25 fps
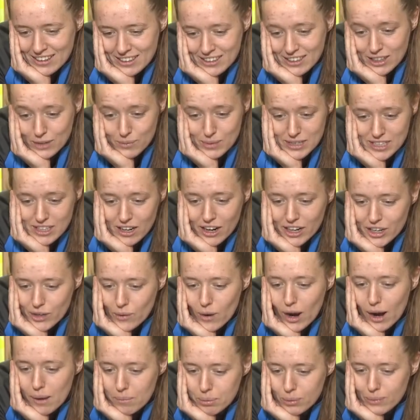Can we sign you
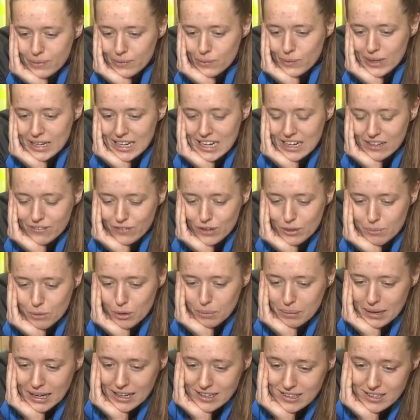up? We need a few more
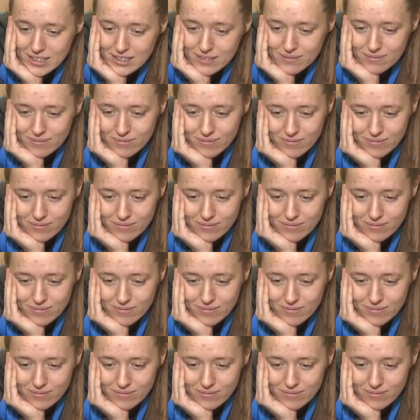players.